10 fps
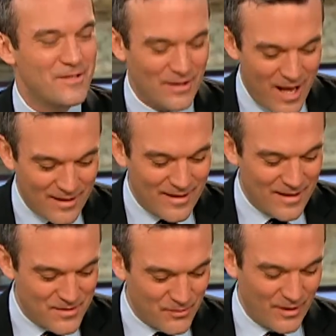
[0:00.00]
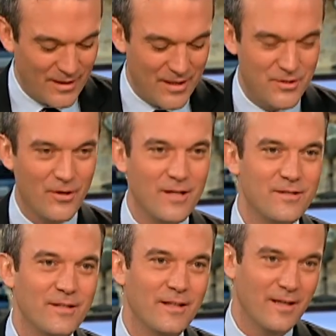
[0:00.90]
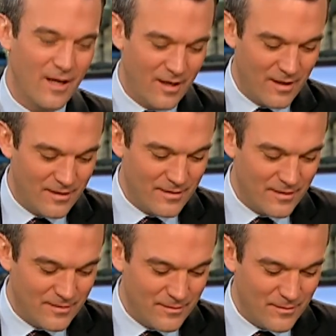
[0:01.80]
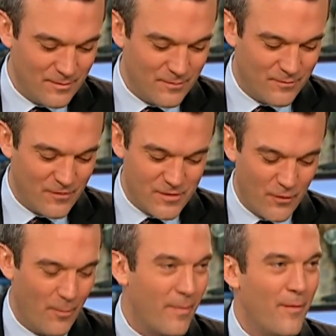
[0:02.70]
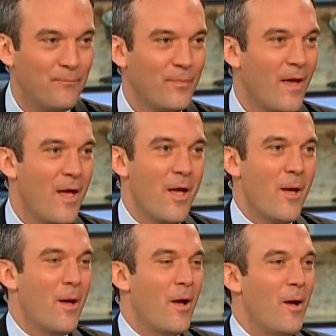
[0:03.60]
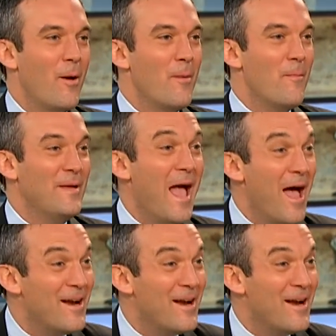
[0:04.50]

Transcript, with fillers: slot, yes. that's really interesting. Uh, there was all, a Ben, but it wasn't Ben Affleck. Yeah,